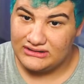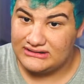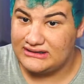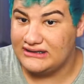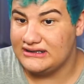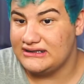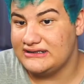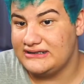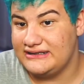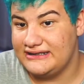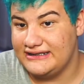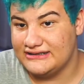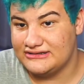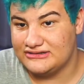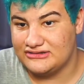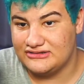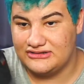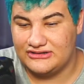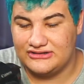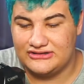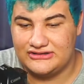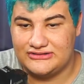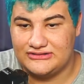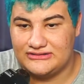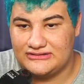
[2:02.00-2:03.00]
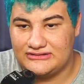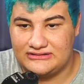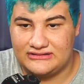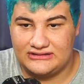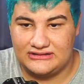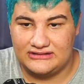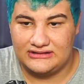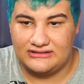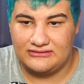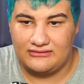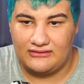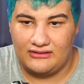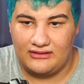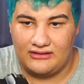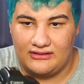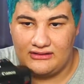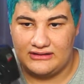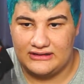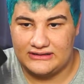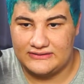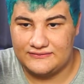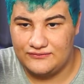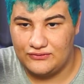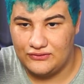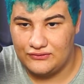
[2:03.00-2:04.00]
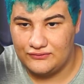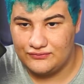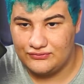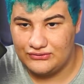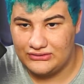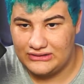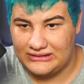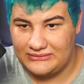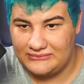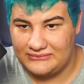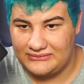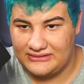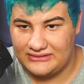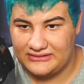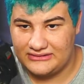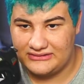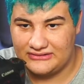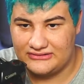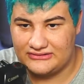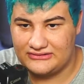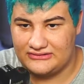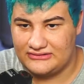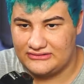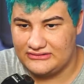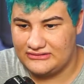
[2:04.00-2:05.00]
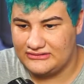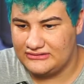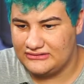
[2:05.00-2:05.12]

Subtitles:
like a DSLR. It's full frame here,